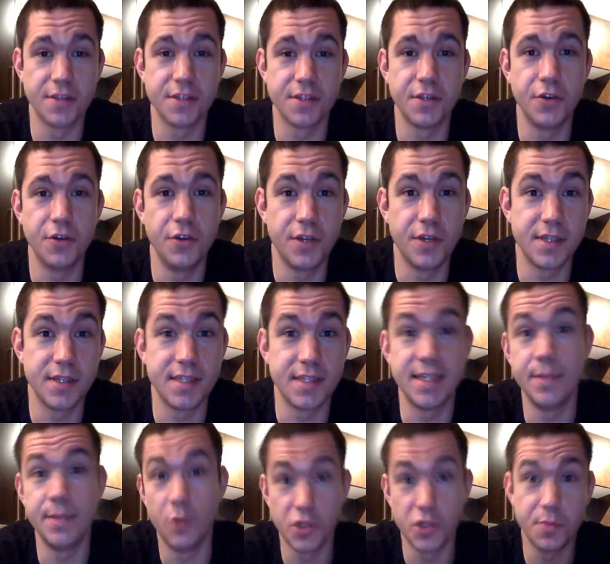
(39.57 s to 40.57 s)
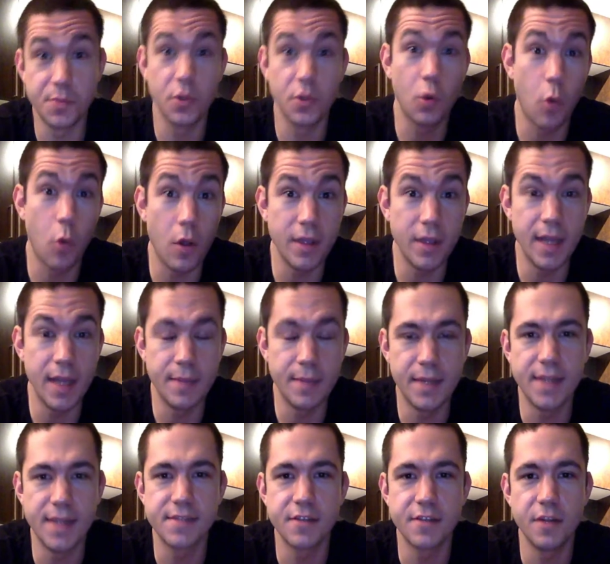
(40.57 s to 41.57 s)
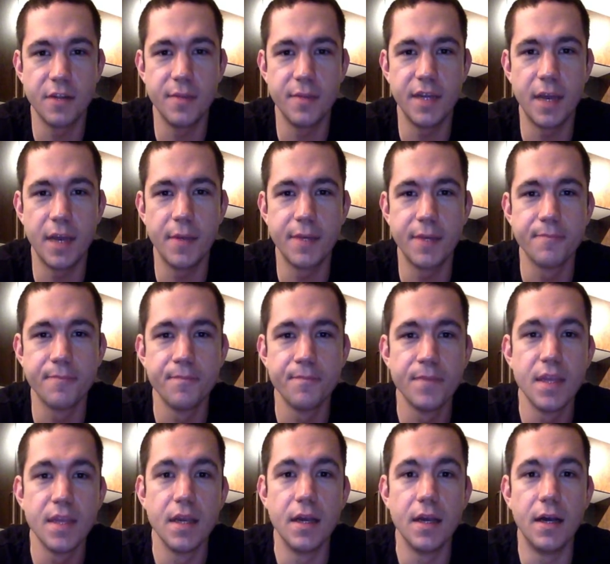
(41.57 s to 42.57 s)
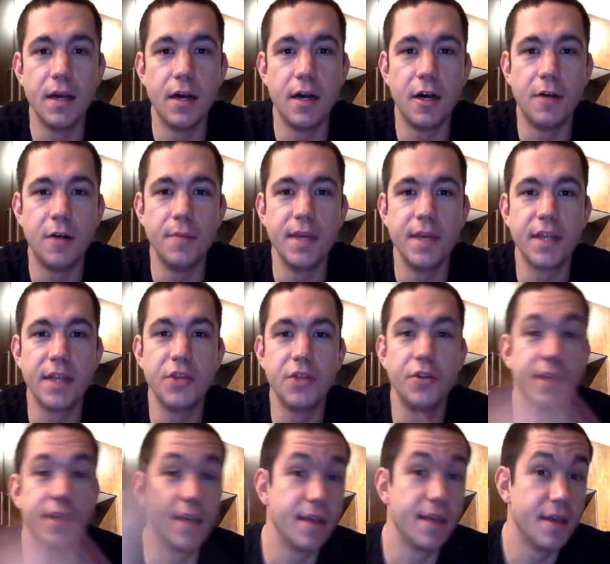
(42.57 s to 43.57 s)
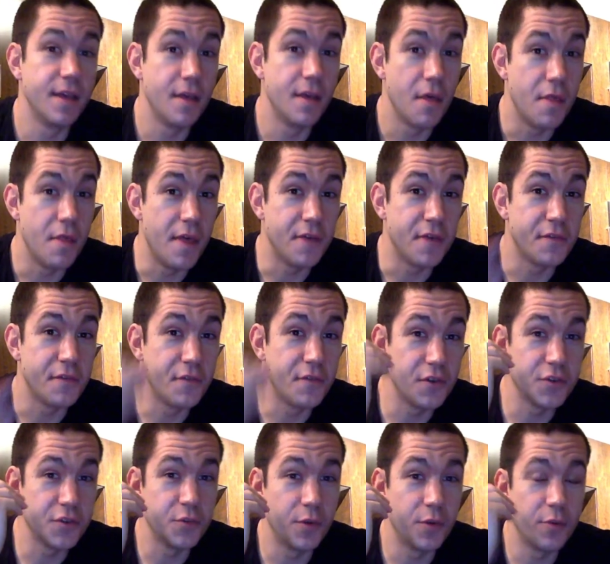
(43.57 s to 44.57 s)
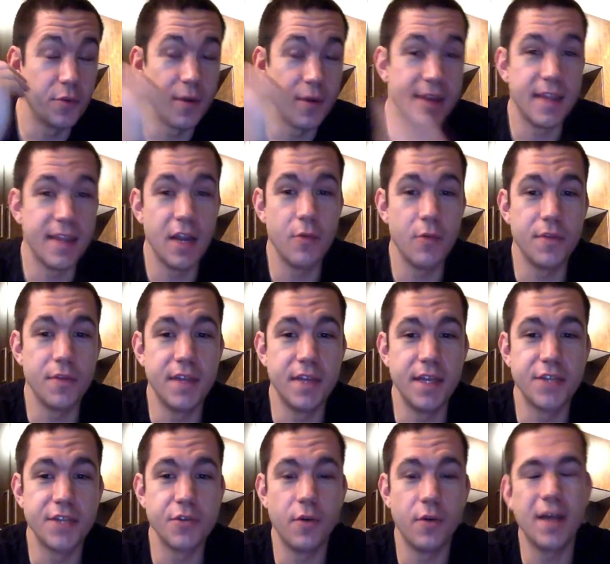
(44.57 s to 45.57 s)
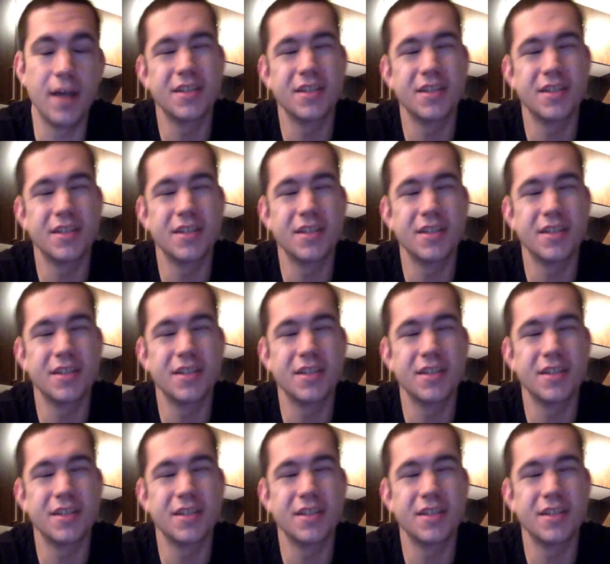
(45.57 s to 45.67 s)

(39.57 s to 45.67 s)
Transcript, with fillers: So you can see multiple quality updates going to be coming, um, including this first one right there with the intro.